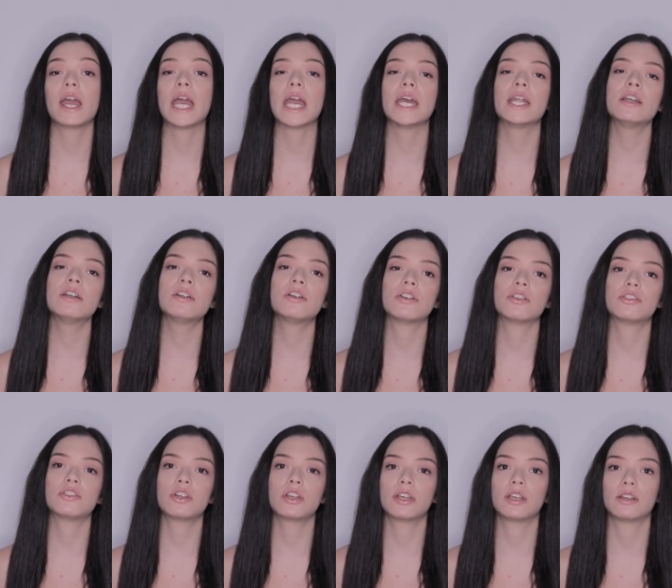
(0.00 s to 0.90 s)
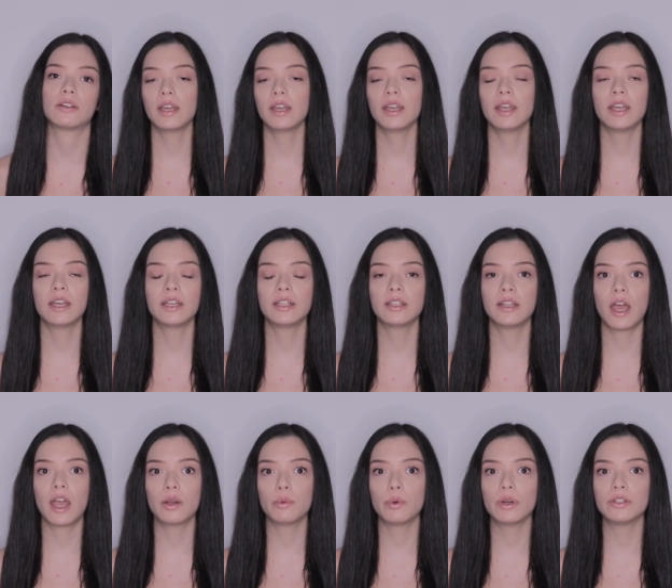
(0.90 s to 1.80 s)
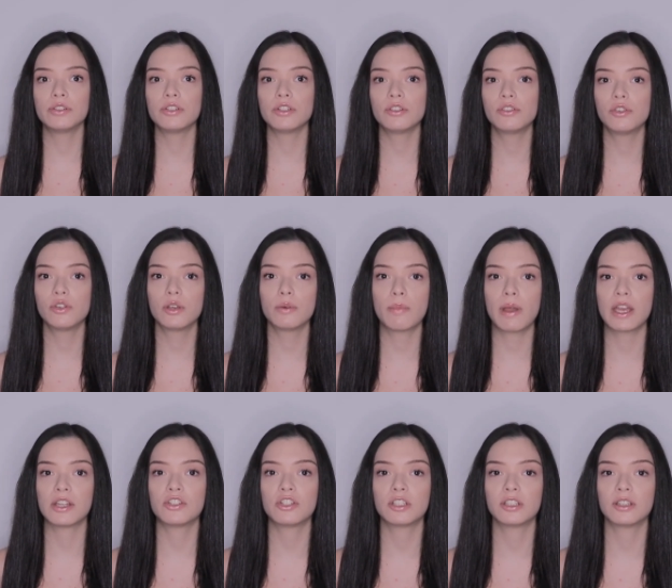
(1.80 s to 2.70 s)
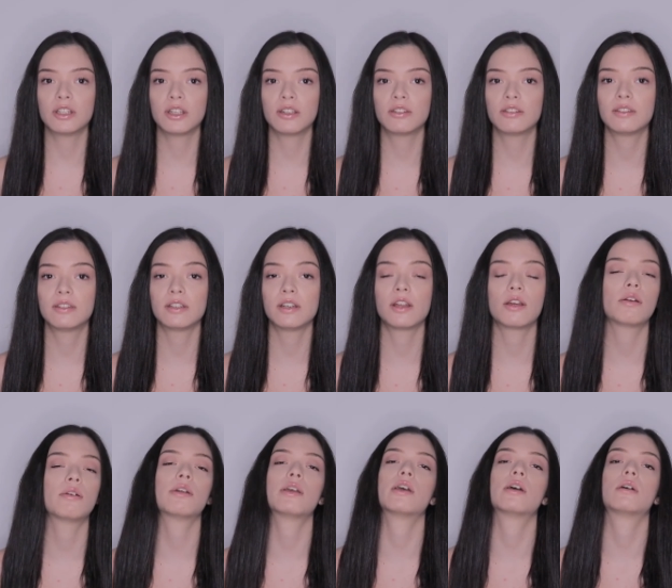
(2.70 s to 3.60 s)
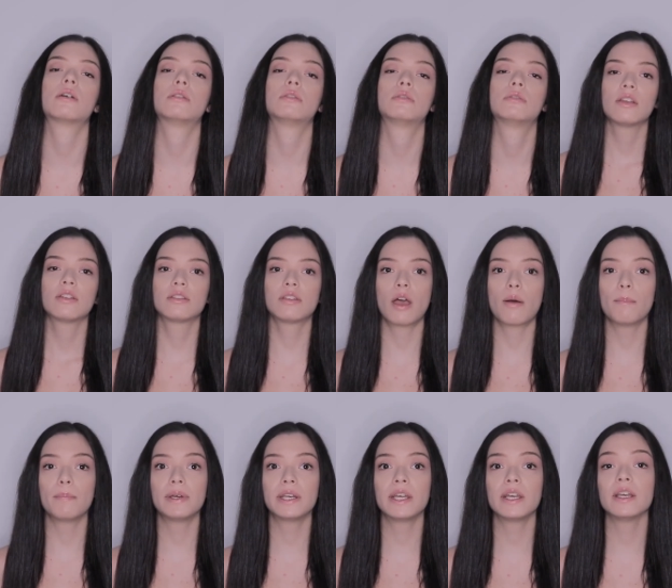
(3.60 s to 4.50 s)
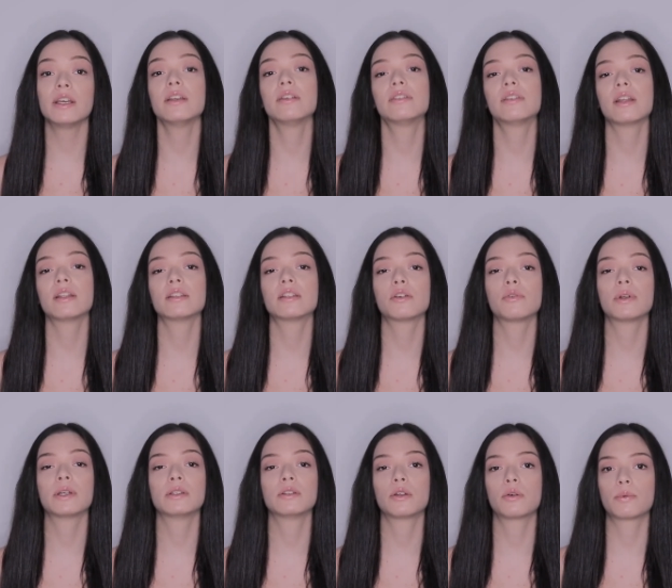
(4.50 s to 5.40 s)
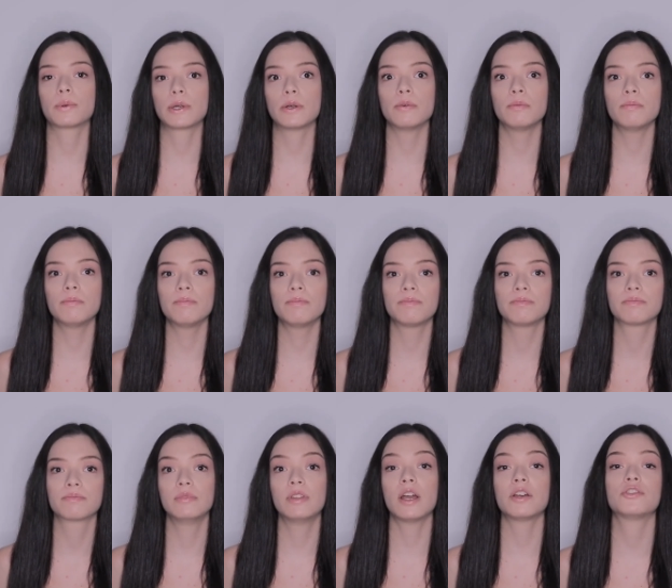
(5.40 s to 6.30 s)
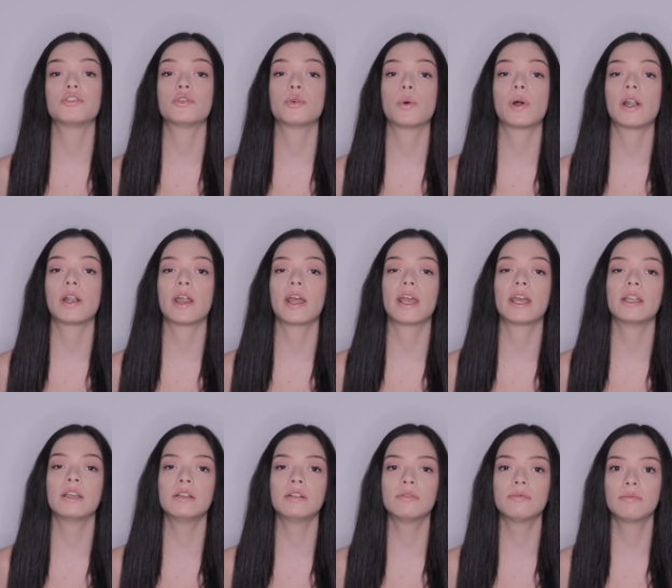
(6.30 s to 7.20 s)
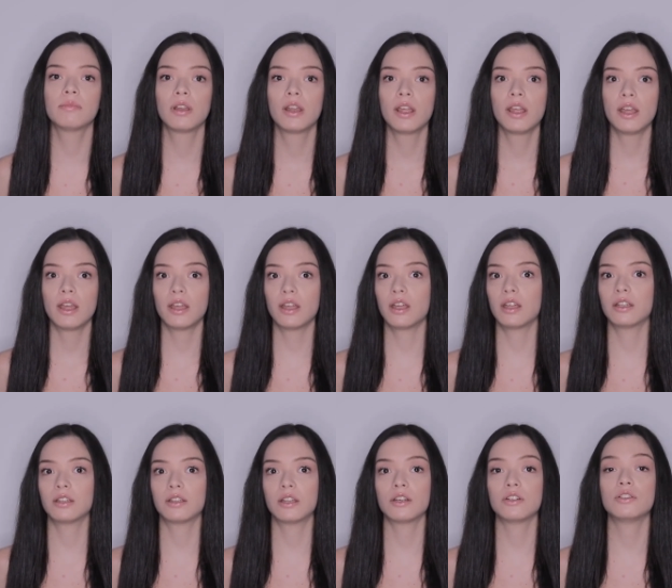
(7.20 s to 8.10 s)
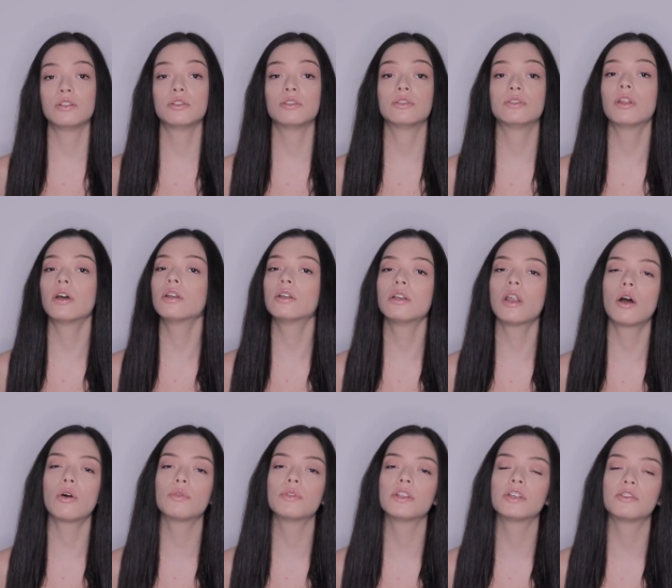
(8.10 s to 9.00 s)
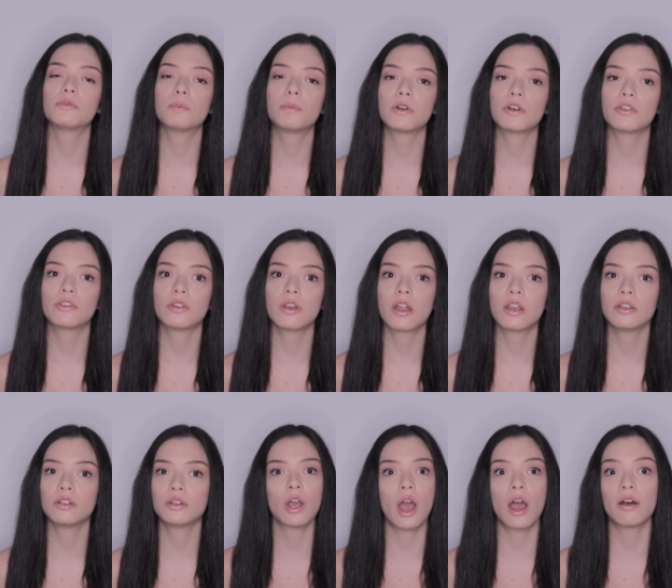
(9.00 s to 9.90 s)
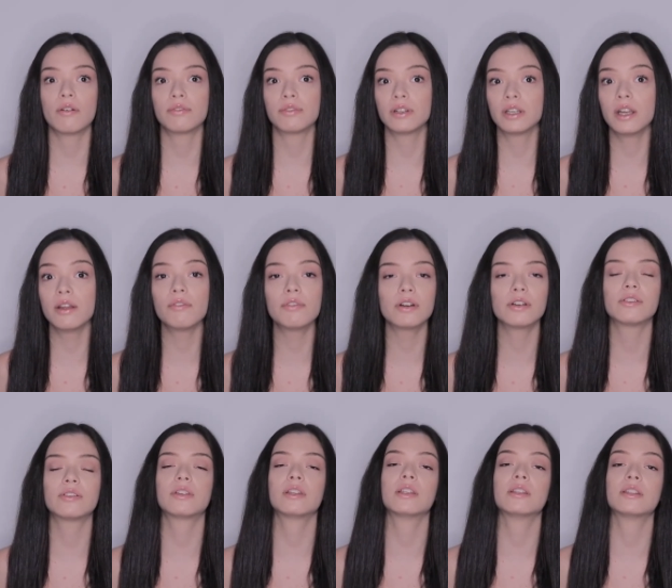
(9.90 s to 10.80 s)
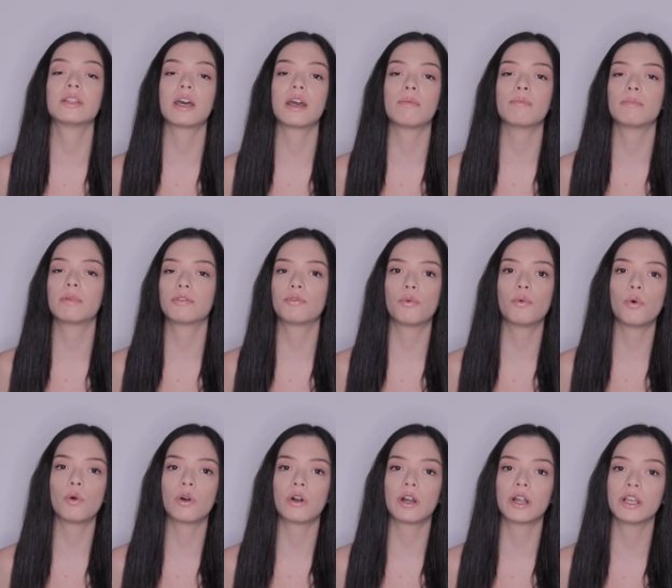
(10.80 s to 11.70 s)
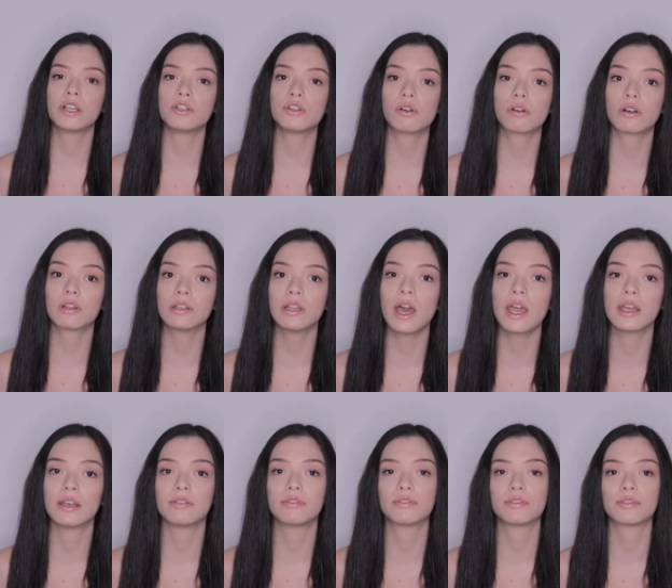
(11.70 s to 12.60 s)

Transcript: energy. And I want you to imagine this scenario. Somebody is entering the room that you are in, and you don't know this person, you have never seen them before in your life,